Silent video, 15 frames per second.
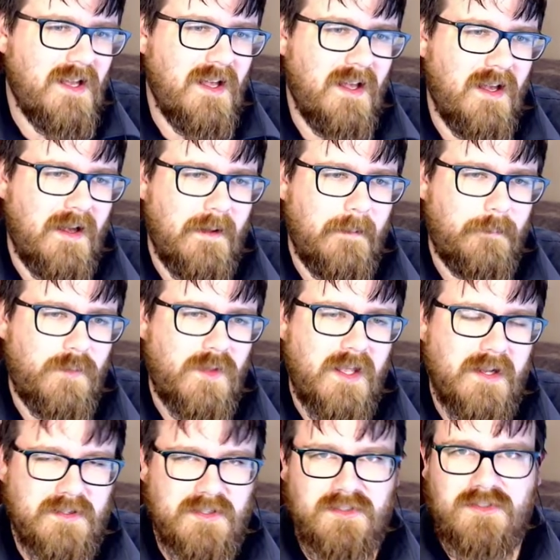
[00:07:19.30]
Um,
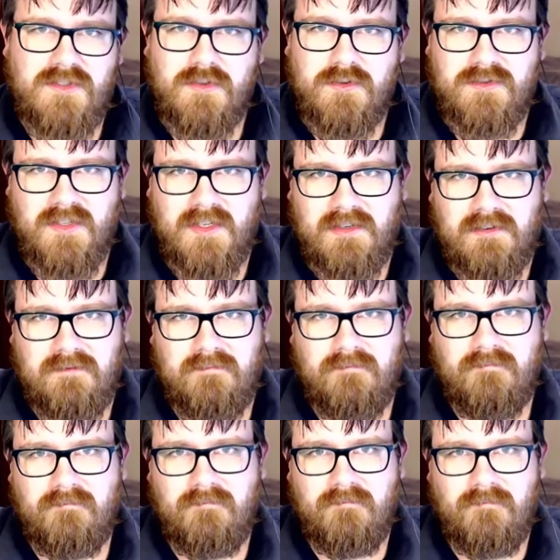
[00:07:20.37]
and just using
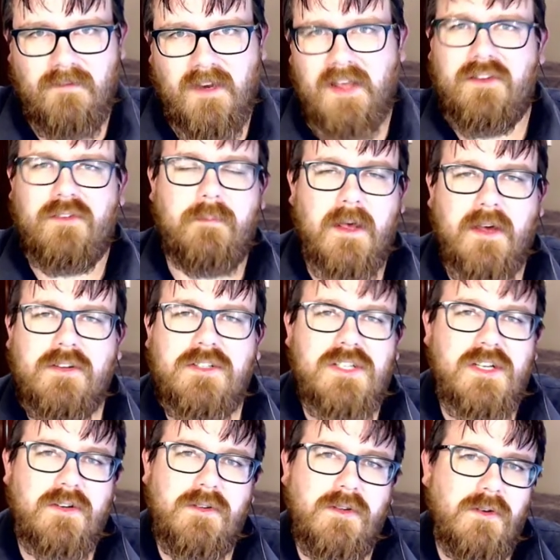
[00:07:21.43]
native
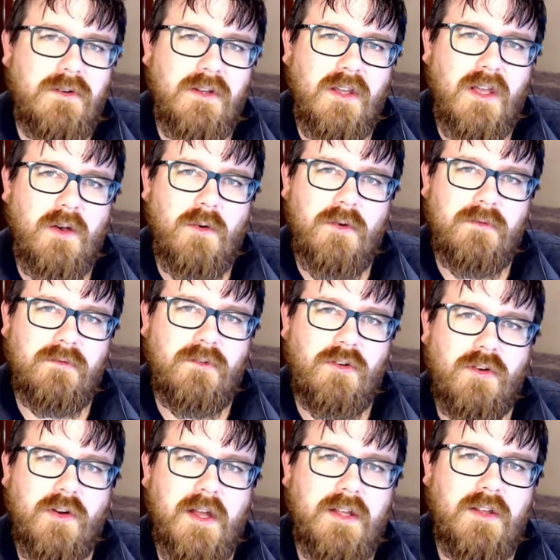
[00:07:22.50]
PowerShell, you can go and
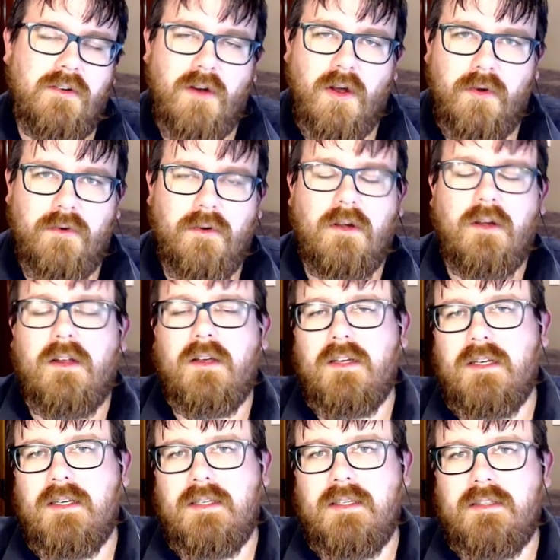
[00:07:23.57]
create your own
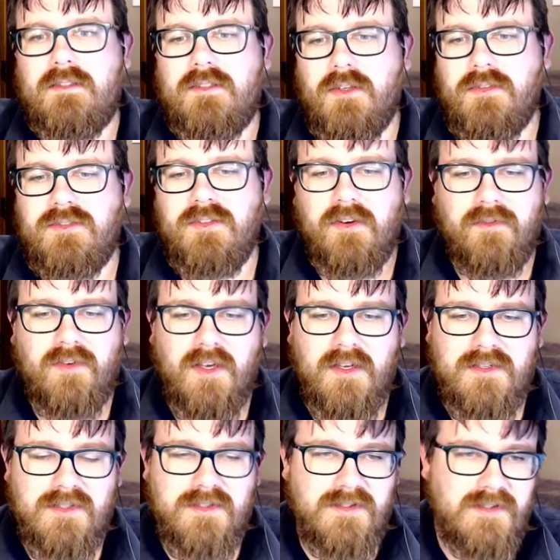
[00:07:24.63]
uh, toast
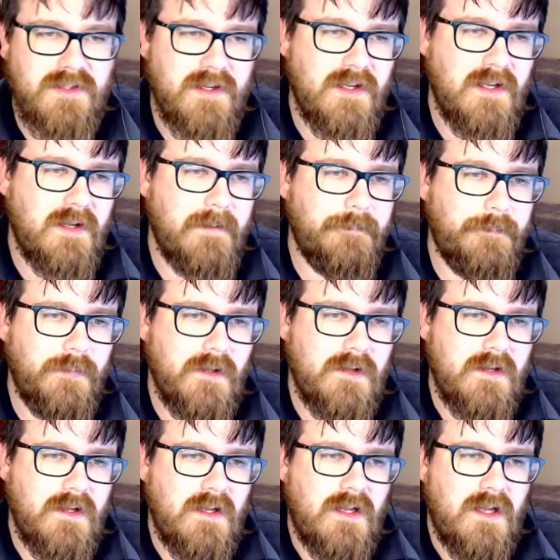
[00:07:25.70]
notifications.
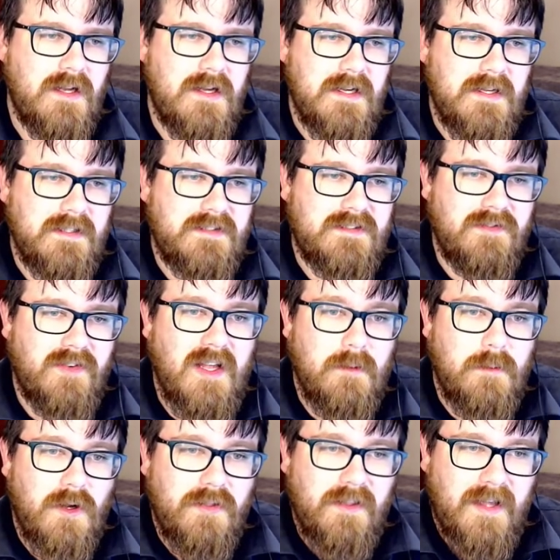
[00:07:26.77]
Uh, it's
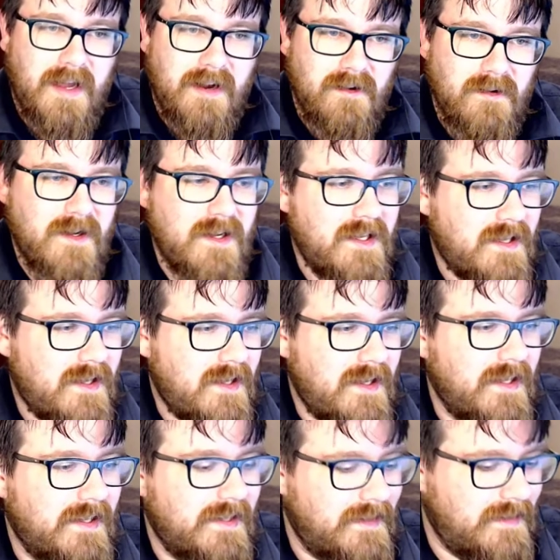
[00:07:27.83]
available on the gallery,
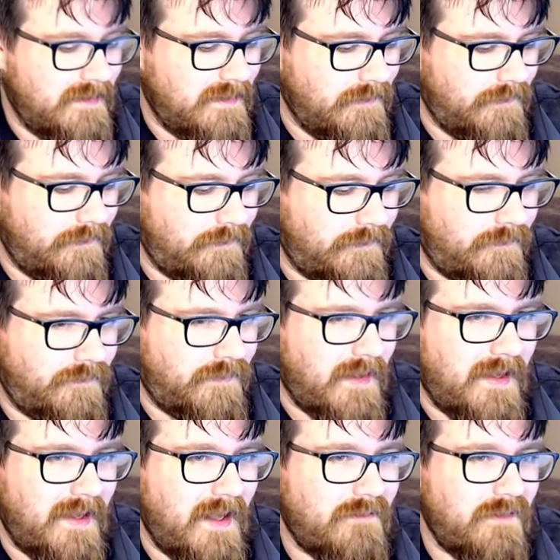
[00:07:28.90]
and if
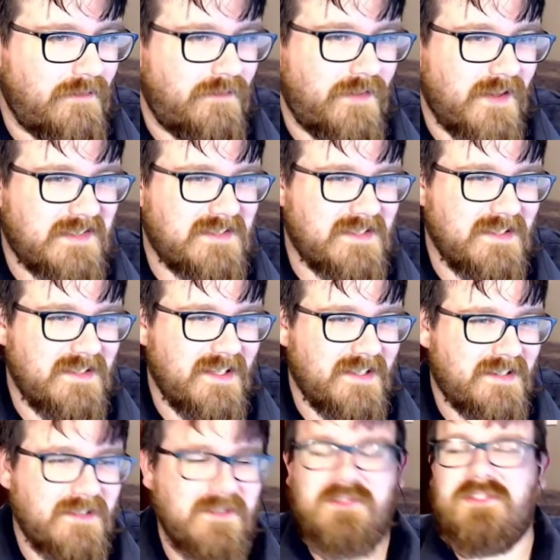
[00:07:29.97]
they haven't fixed it
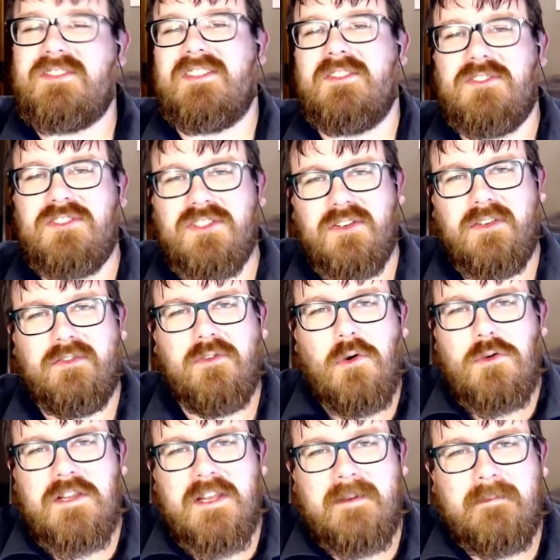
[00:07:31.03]
yet, it'll still show
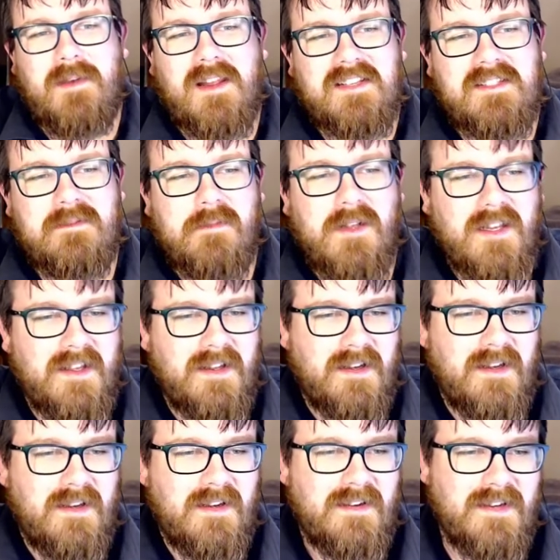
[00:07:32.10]
14 plus
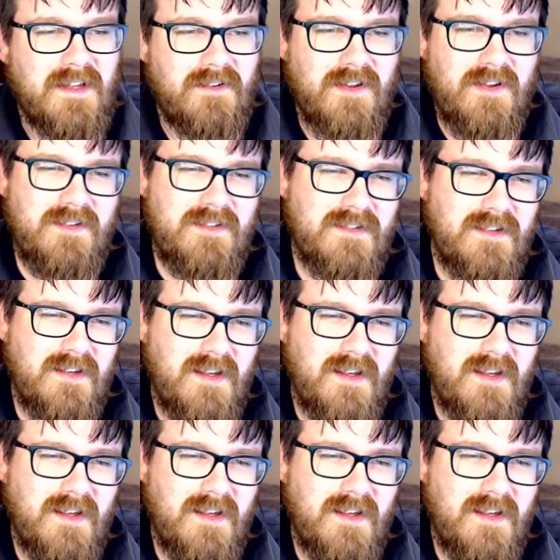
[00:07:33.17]
million downloads.